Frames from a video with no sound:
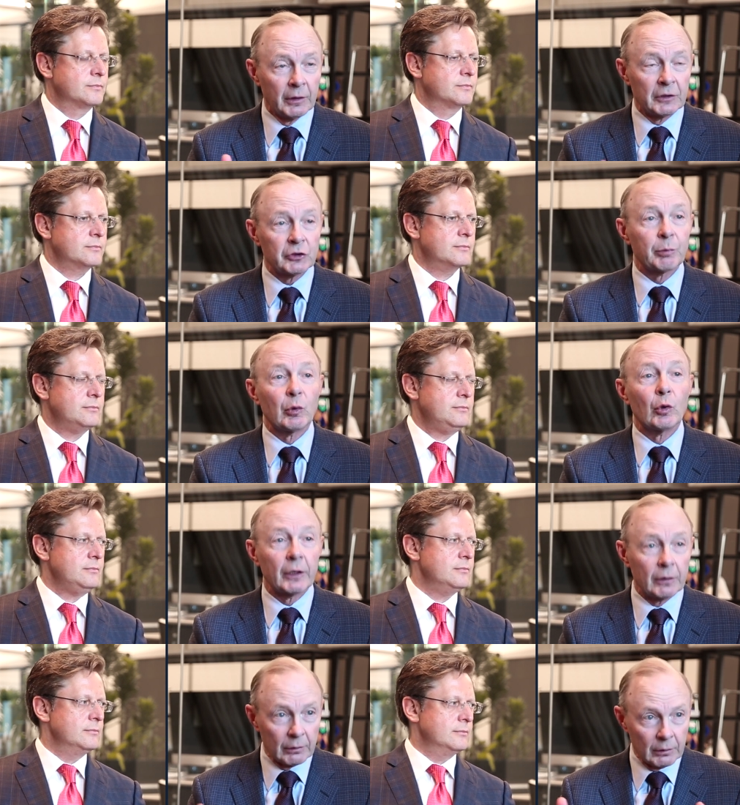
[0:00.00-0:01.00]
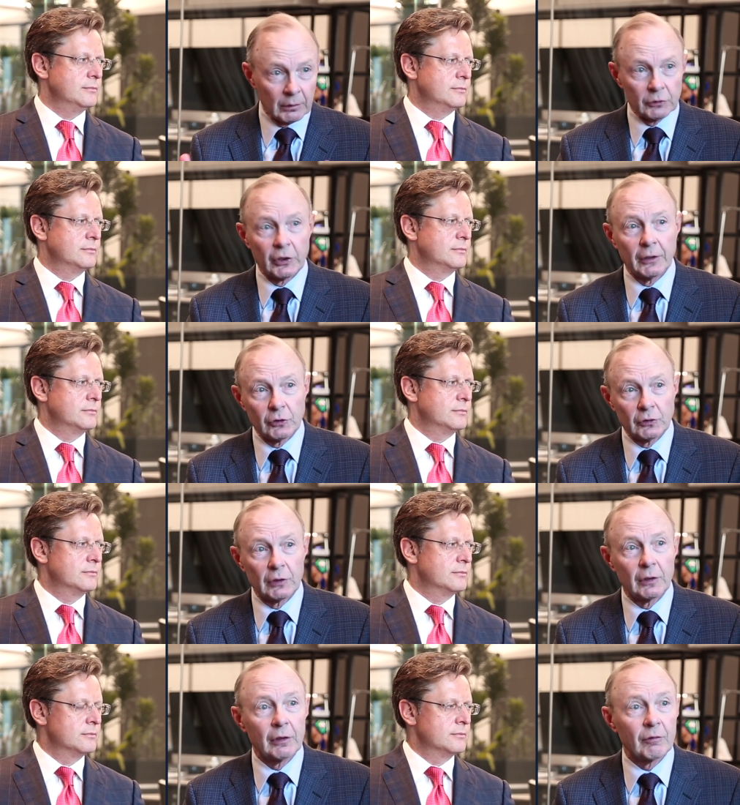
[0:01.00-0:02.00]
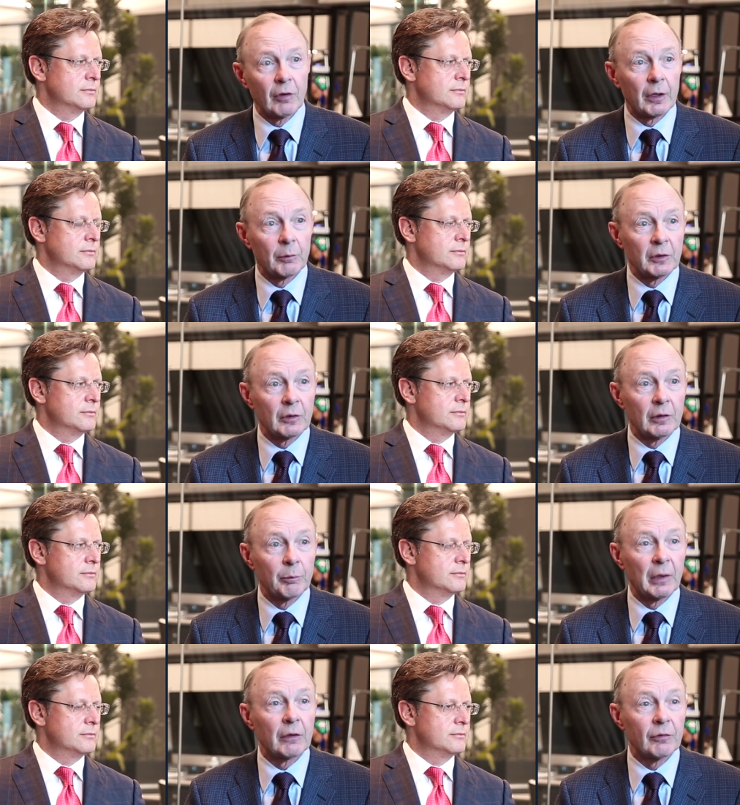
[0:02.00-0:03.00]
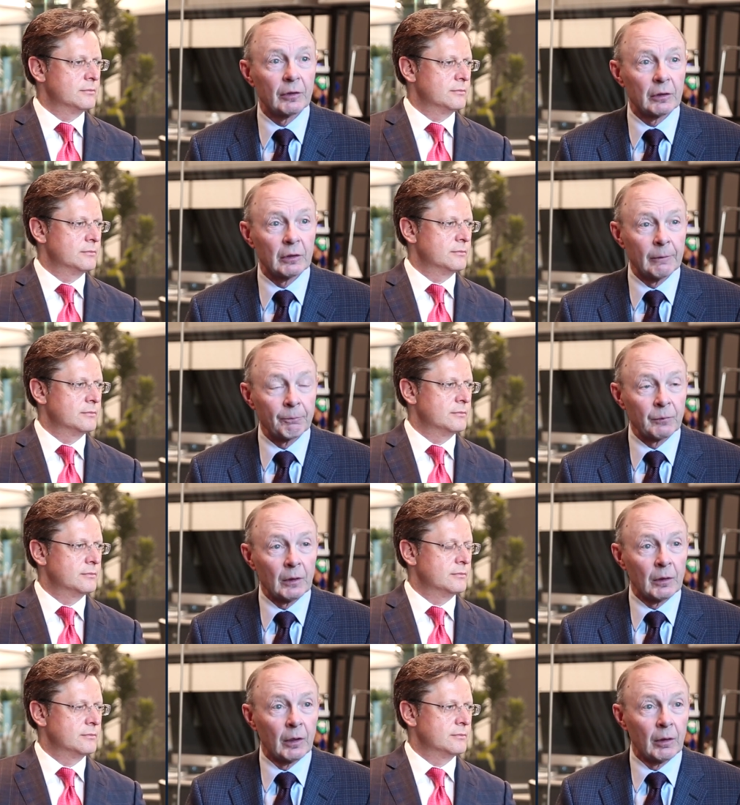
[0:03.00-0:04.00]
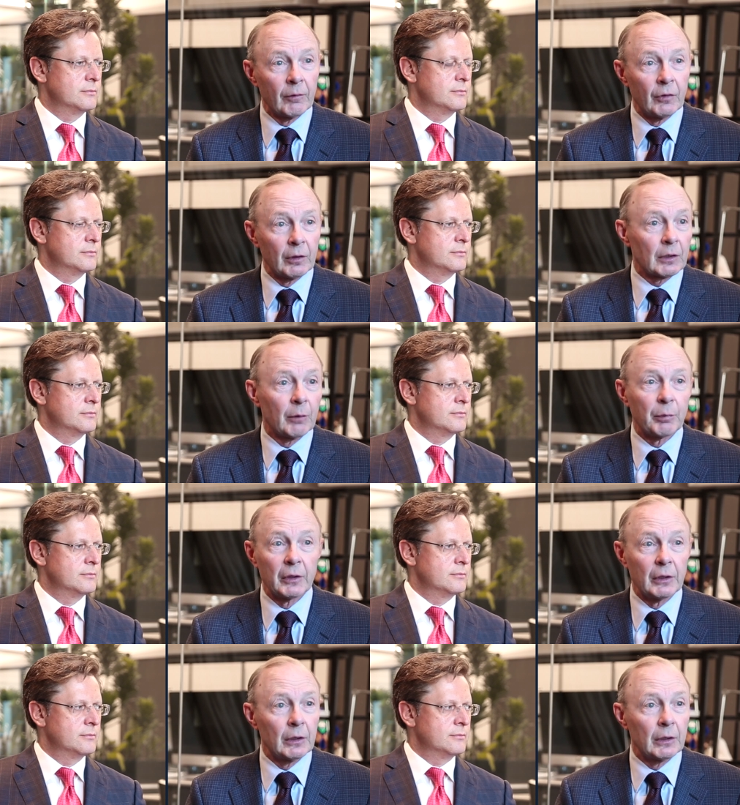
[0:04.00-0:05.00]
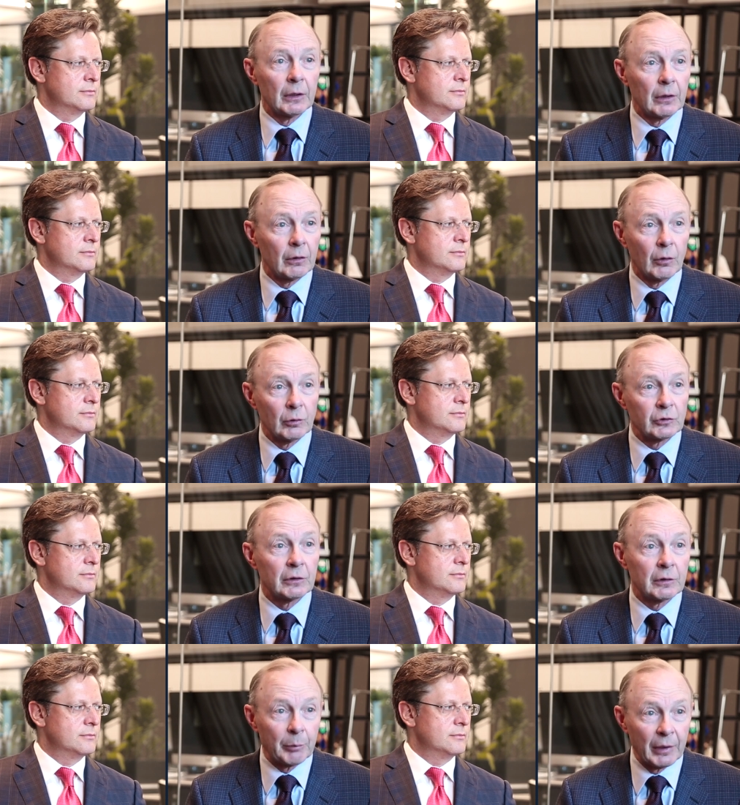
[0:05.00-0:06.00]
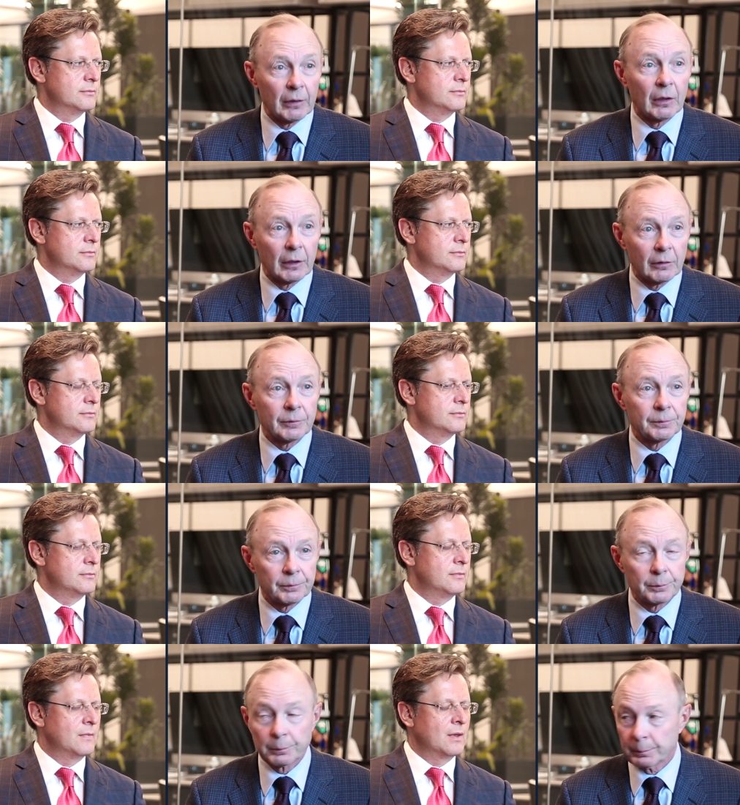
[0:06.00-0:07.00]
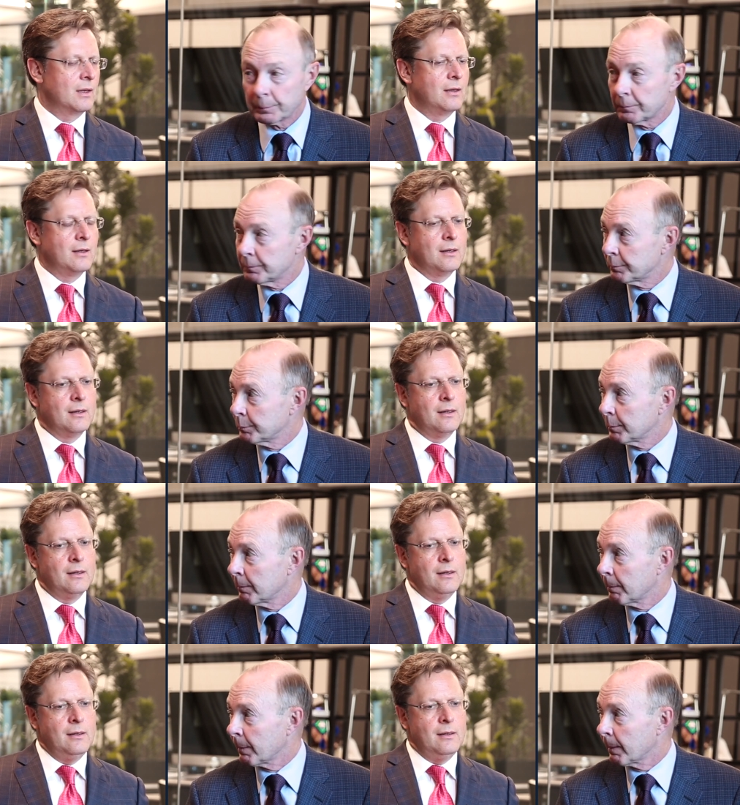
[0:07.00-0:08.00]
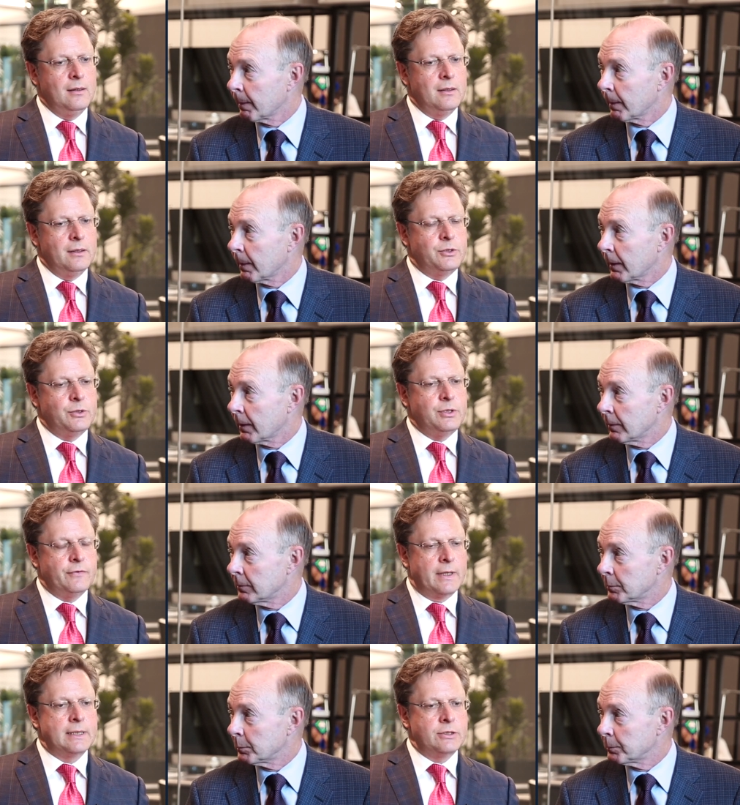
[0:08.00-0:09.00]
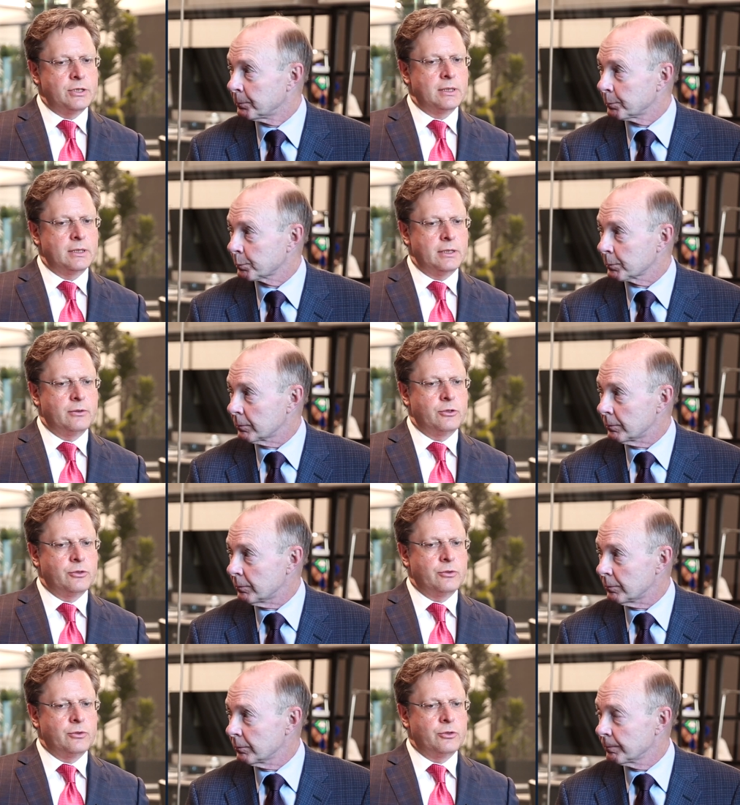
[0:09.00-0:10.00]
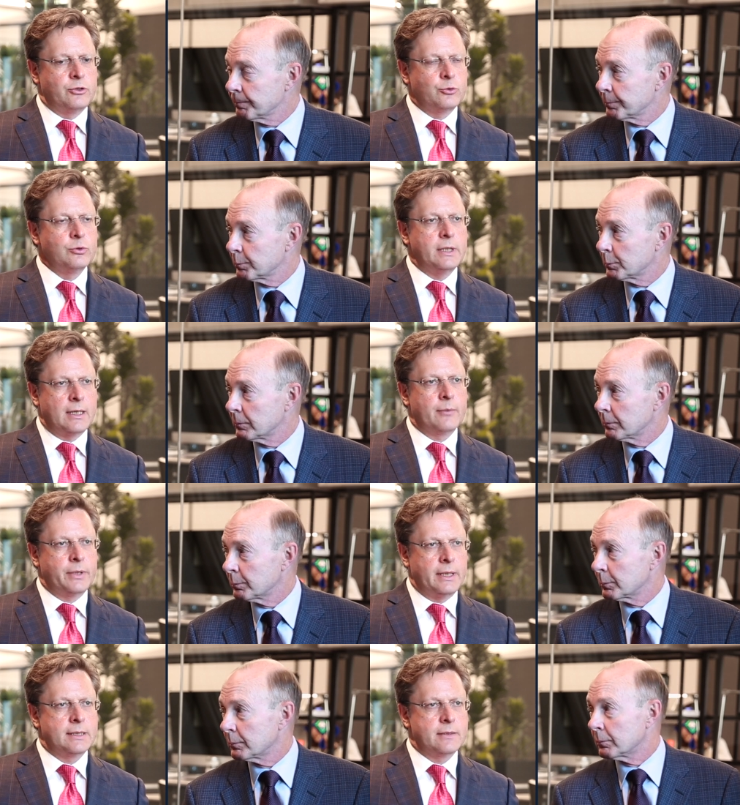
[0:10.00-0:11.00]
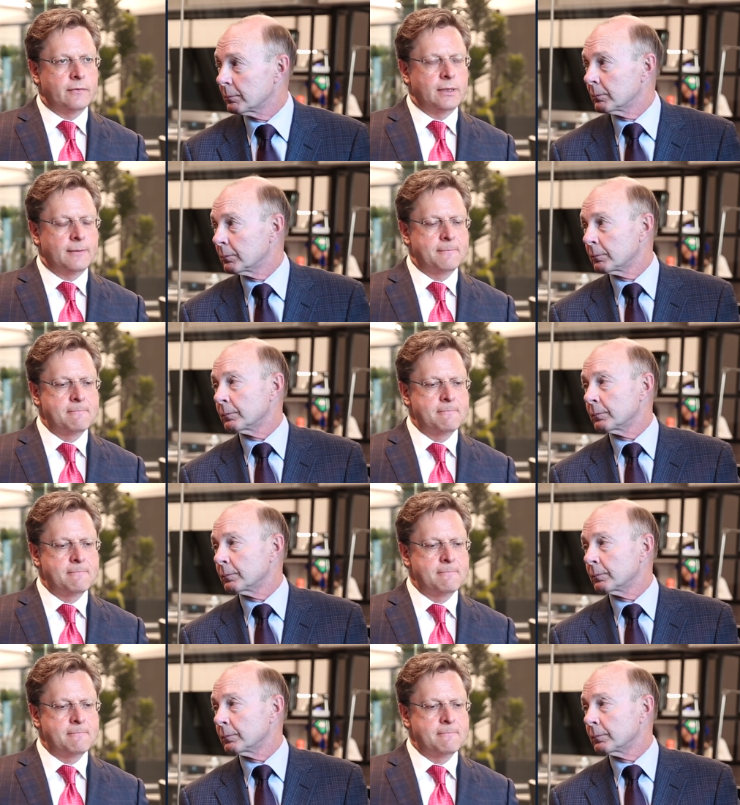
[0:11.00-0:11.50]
Speaker 1: exploit changes in the environment to the benefit of the company and those that
Speaker 2: depend on it. To define agility truly comprehensively,